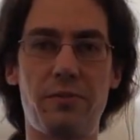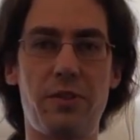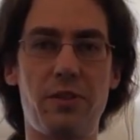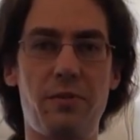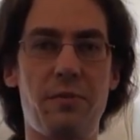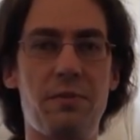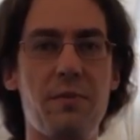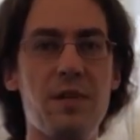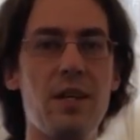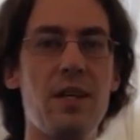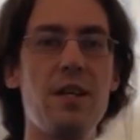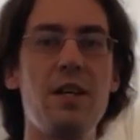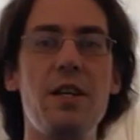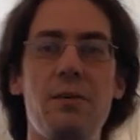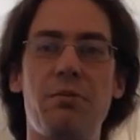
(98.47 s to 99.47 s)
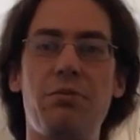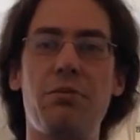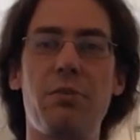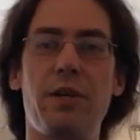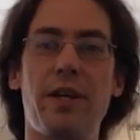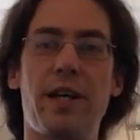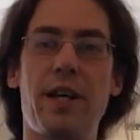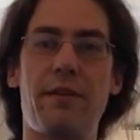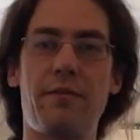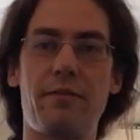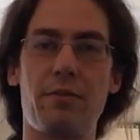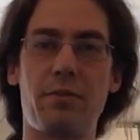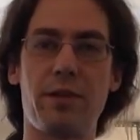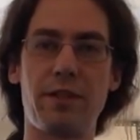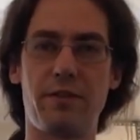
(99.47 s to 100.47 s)
so you're probably going to have to
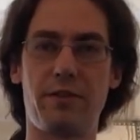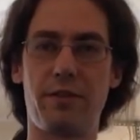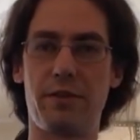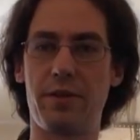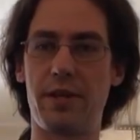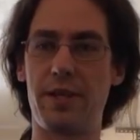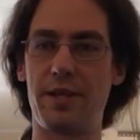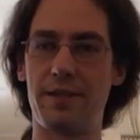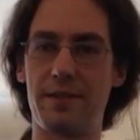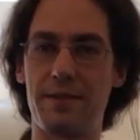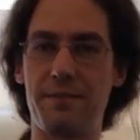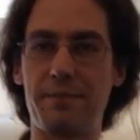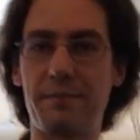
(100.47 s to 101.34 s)
replace a few of these.